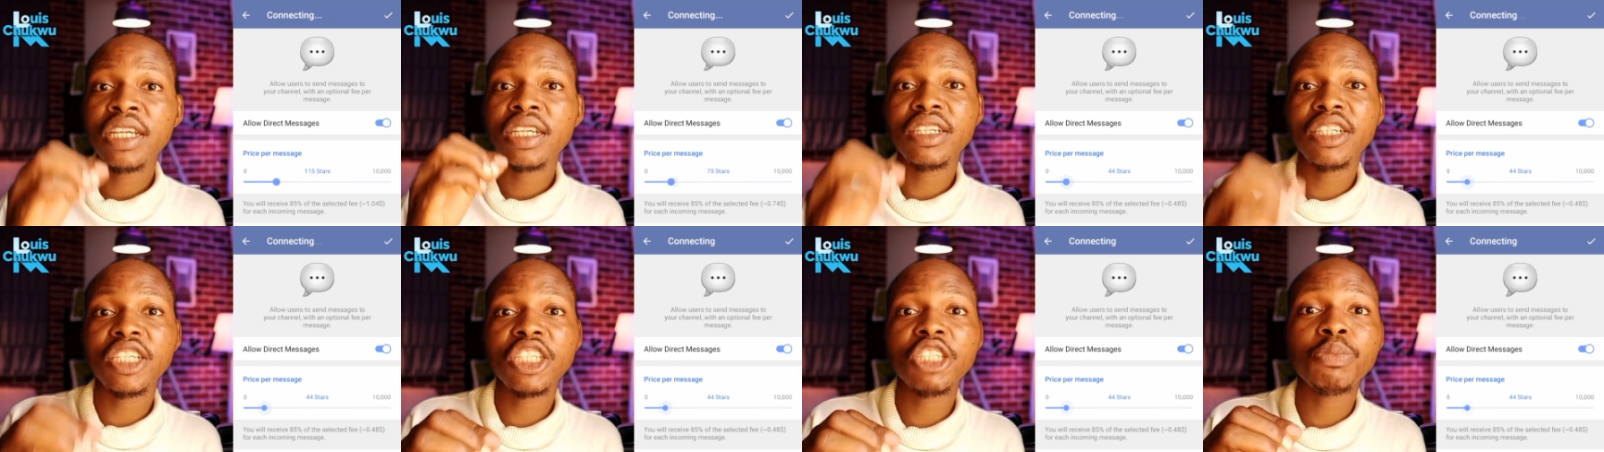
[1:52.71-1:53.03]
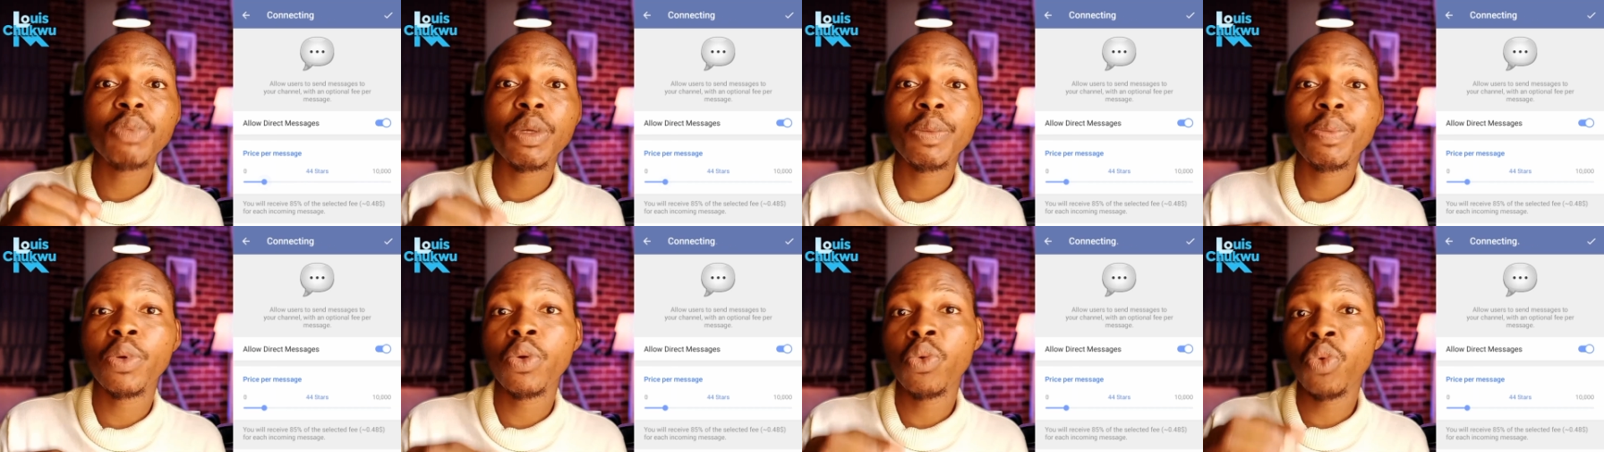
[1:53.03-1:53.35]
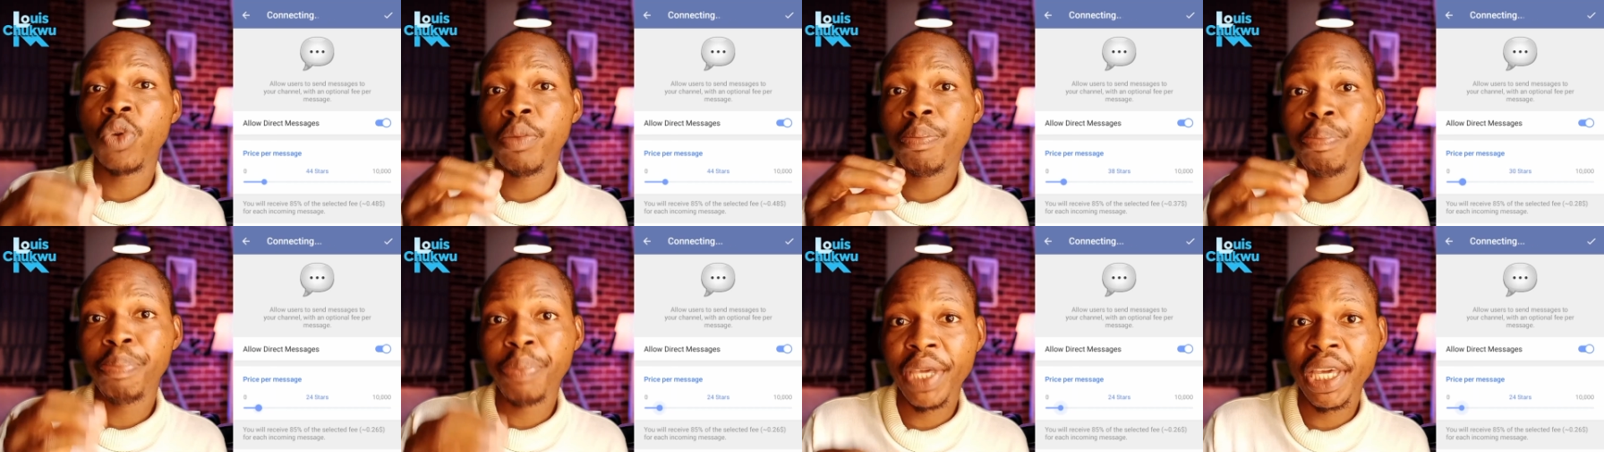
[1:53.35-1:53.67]
these people
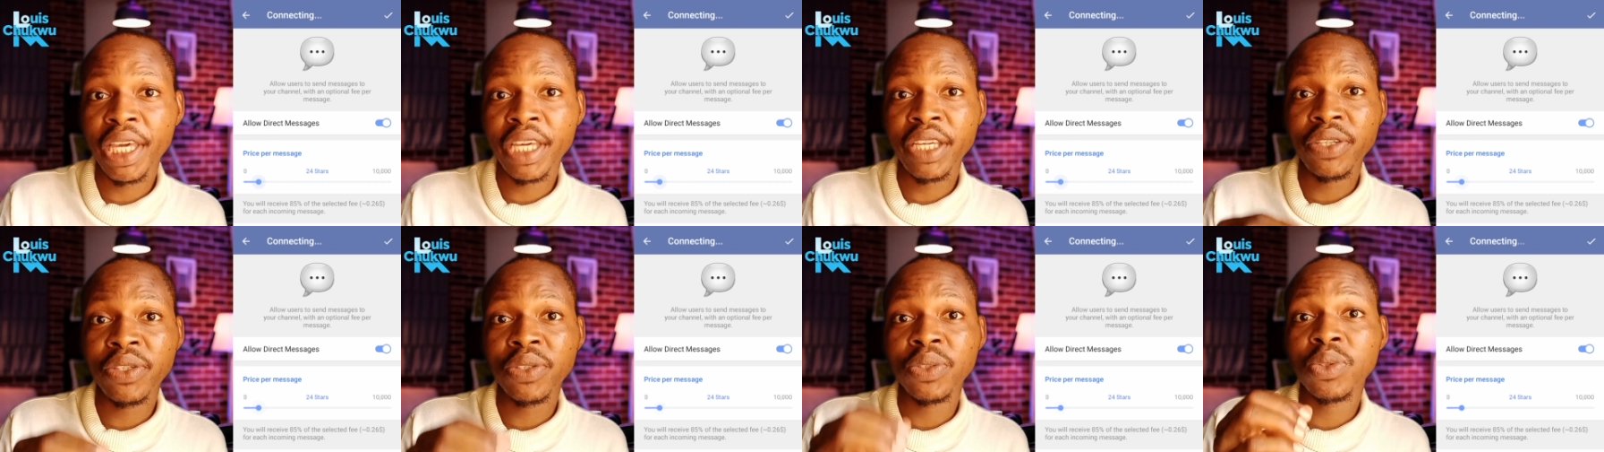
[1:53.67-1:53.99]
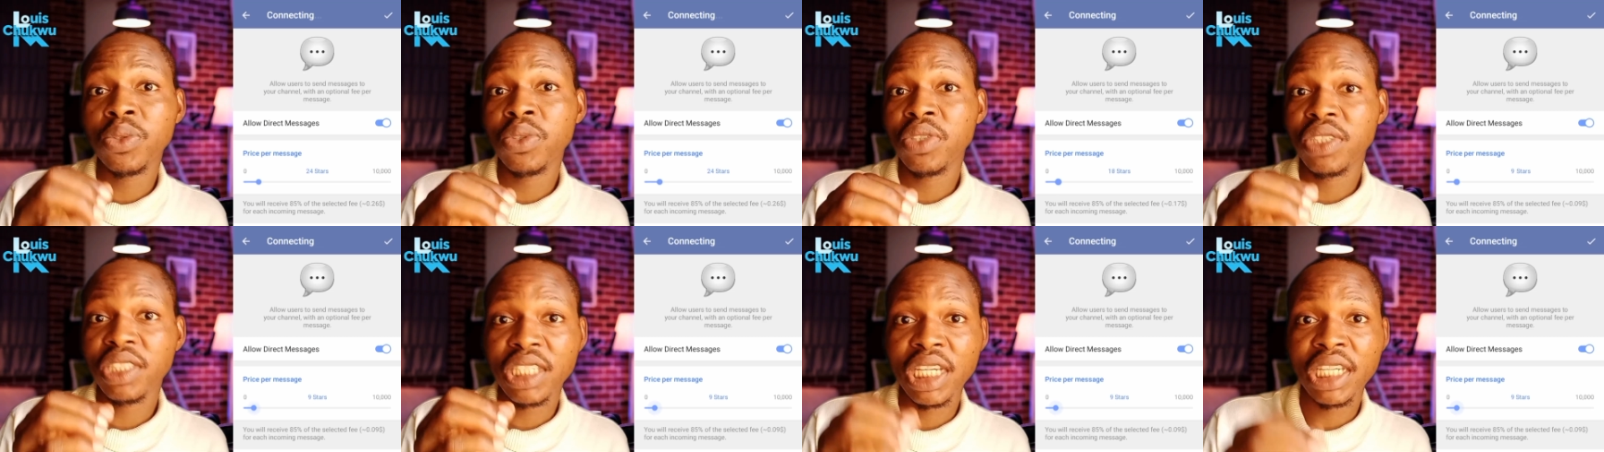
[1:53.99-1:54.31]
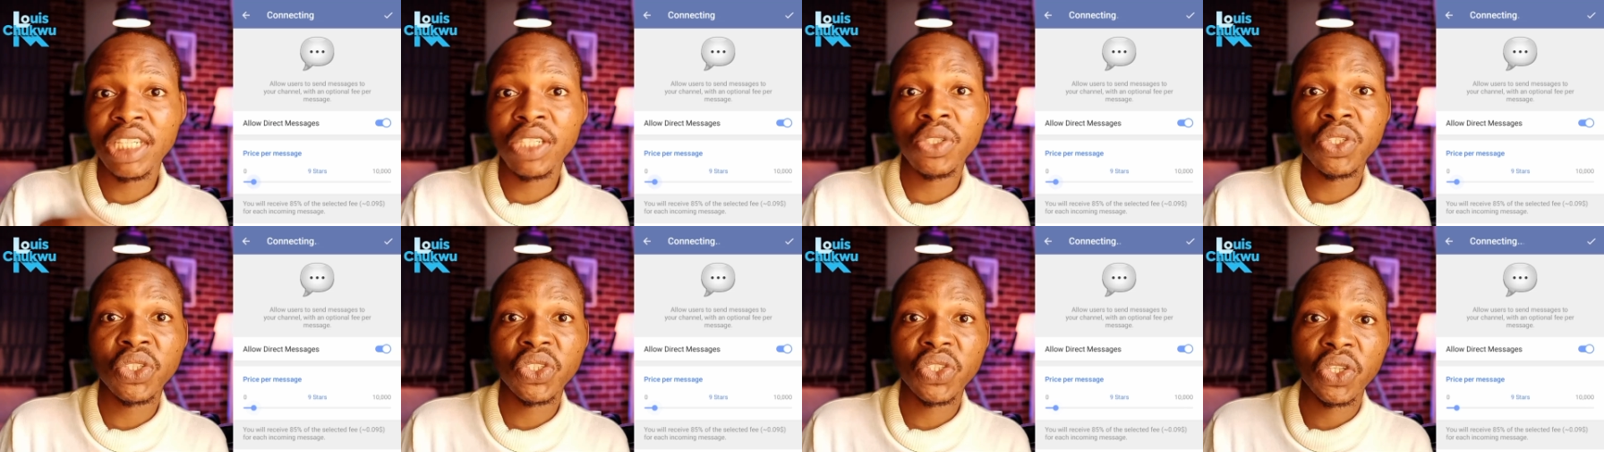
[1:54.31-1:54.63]
will pay you to
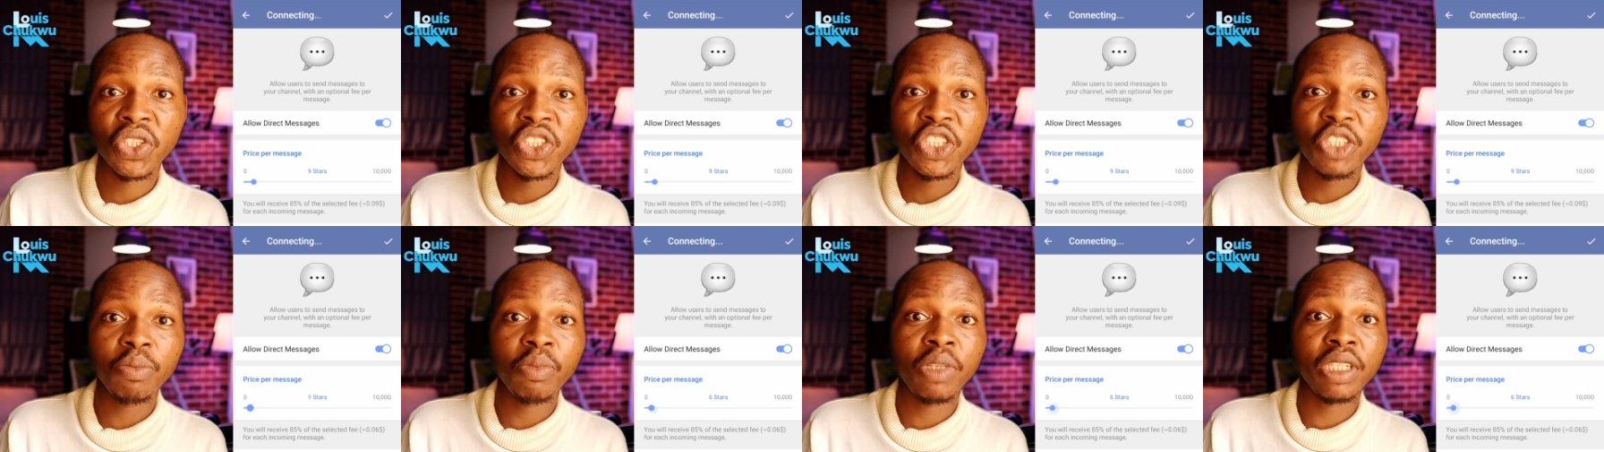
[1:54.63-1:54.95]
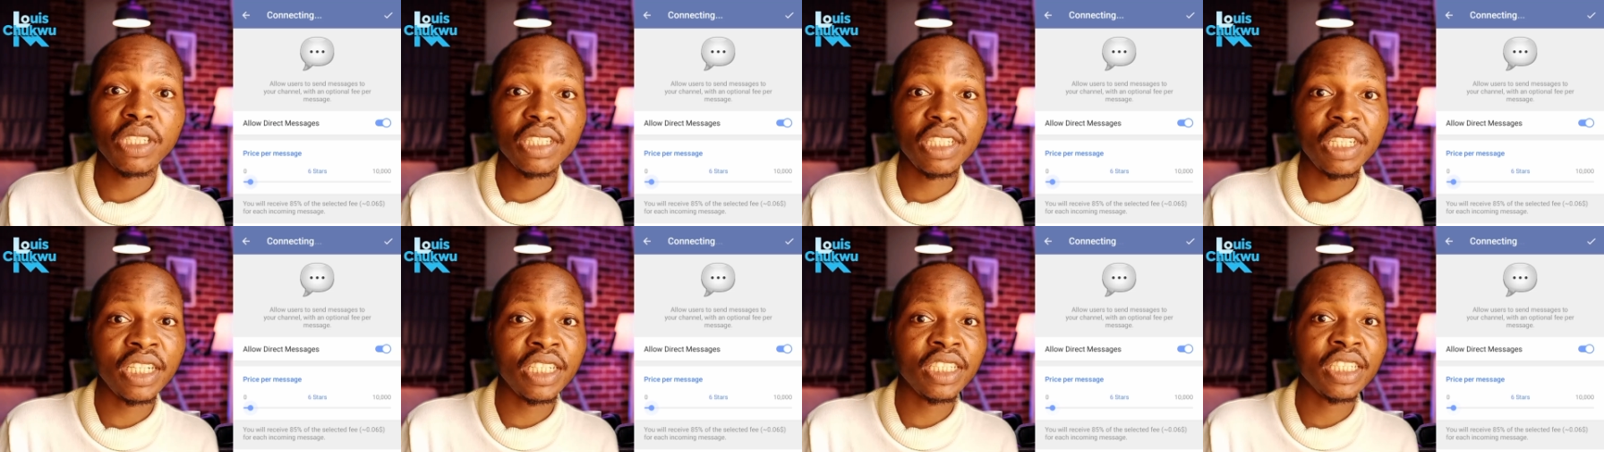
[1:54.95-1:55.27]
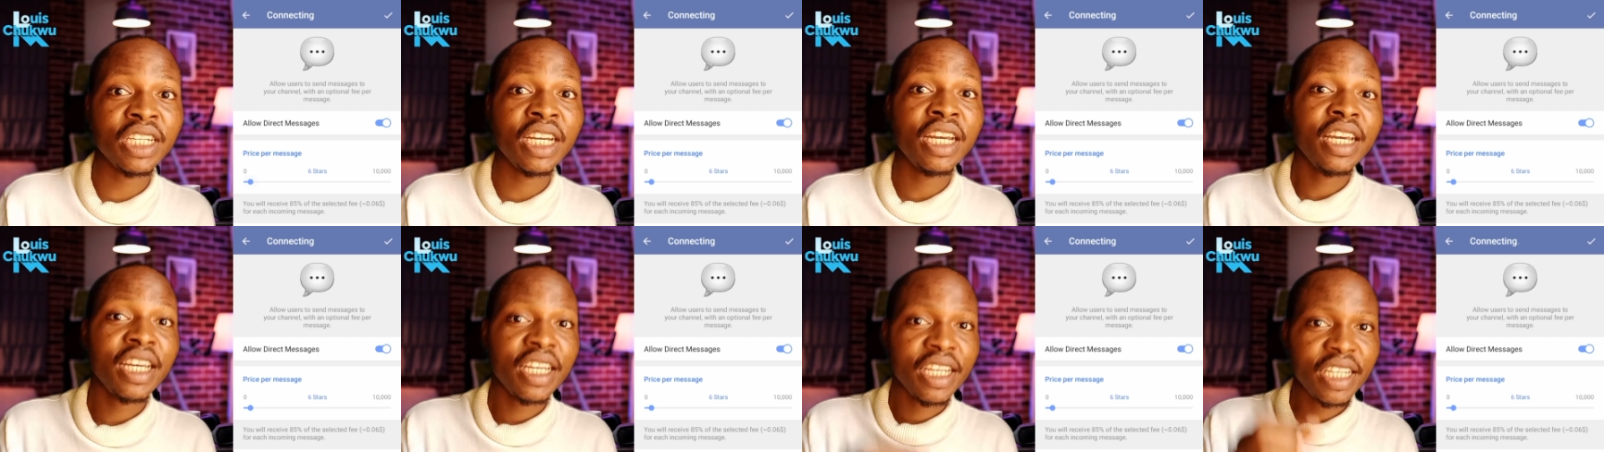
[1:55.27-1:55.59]
send you such message.